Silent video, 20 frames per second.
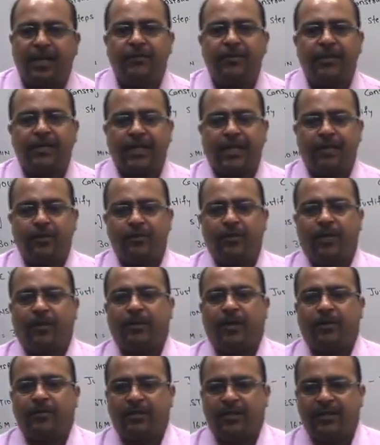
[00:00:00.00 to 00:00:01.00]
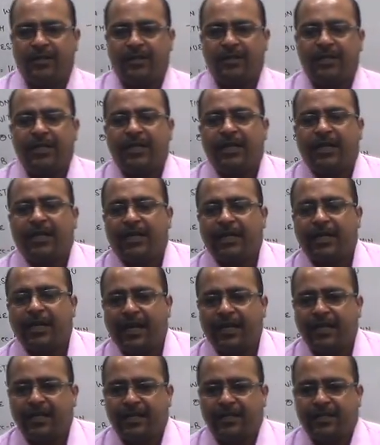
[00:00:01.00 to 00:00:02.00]
I will tell you about the
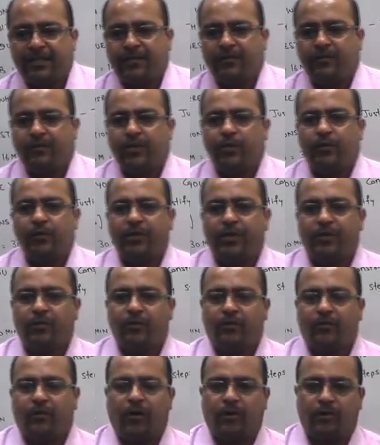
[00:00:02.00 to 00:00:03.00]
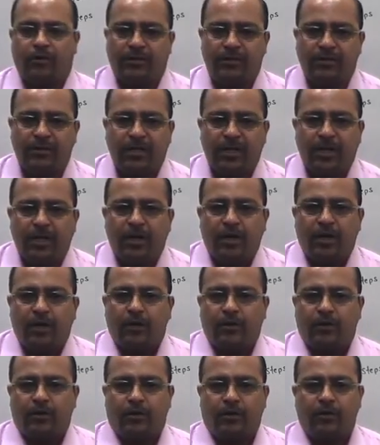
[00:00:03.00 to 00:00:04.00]
guidelines which you need to follow
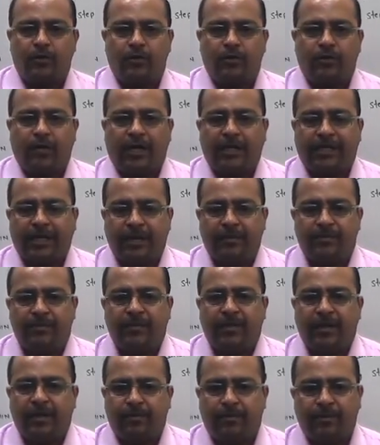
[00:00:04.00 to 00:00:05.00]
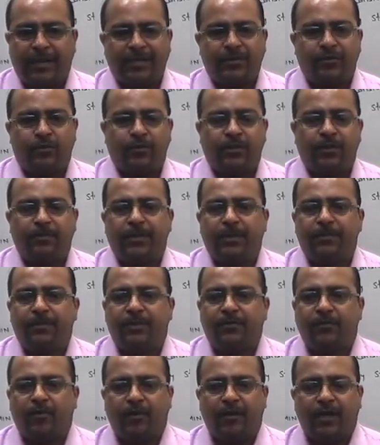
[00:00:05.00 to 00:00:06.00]
to attempt maths question paper
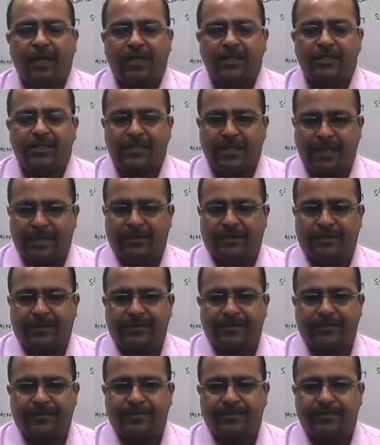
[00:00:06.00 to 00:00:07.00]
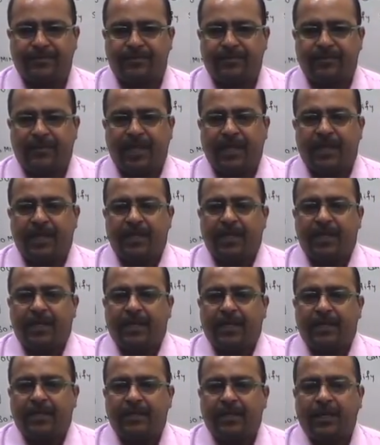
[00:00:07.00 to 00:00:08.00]
for class 10th.
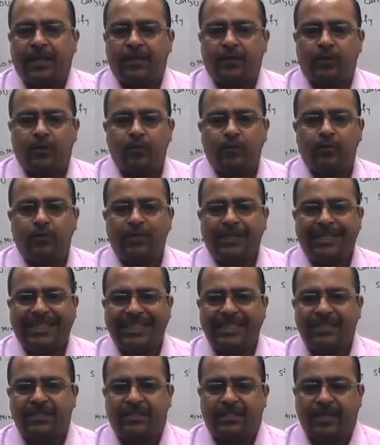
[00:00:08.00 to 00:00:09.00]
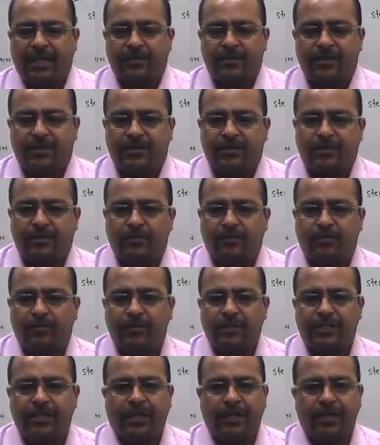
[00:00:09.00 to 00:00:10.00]
There are two key steps
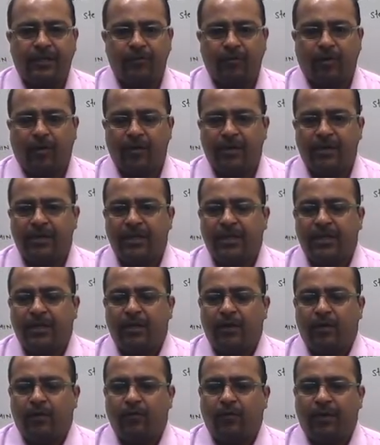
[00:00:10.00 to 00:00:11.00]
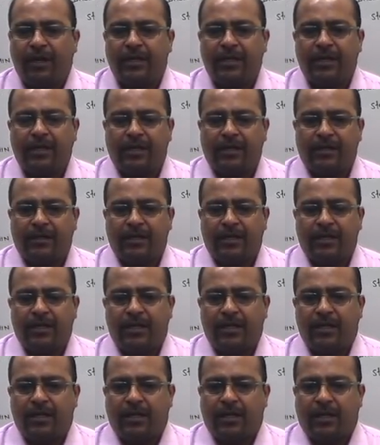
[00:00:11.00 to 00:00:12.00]
which are involved while
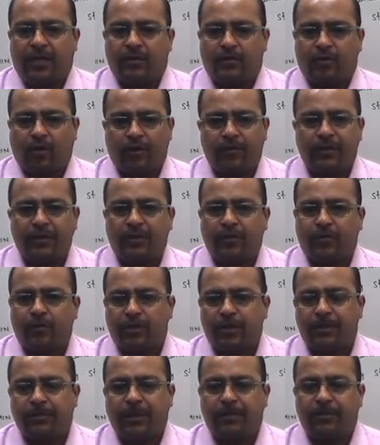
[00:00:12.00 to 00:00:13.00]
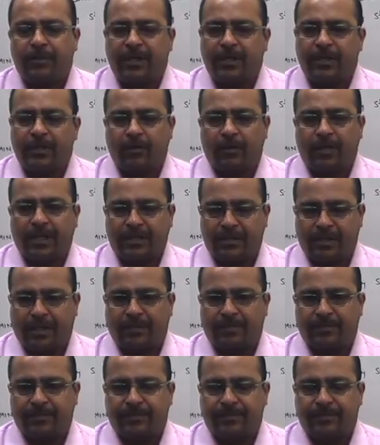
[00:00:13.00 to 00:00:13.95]
solving the question paper in your exam.